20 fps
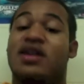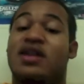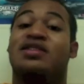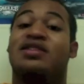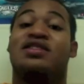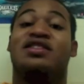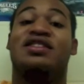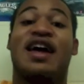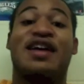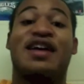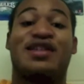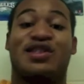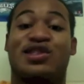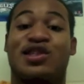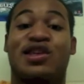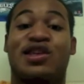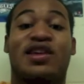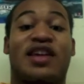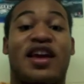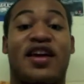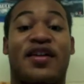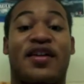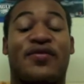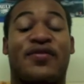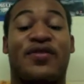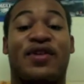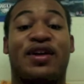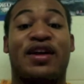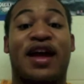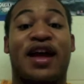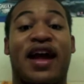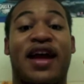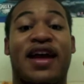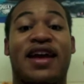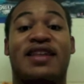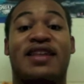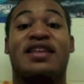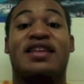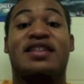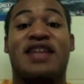just to give
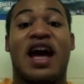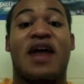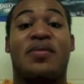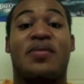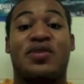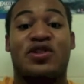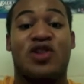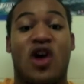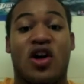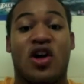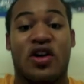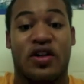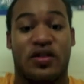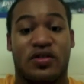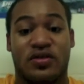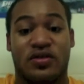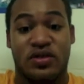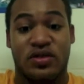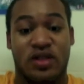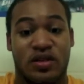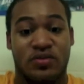any type of talking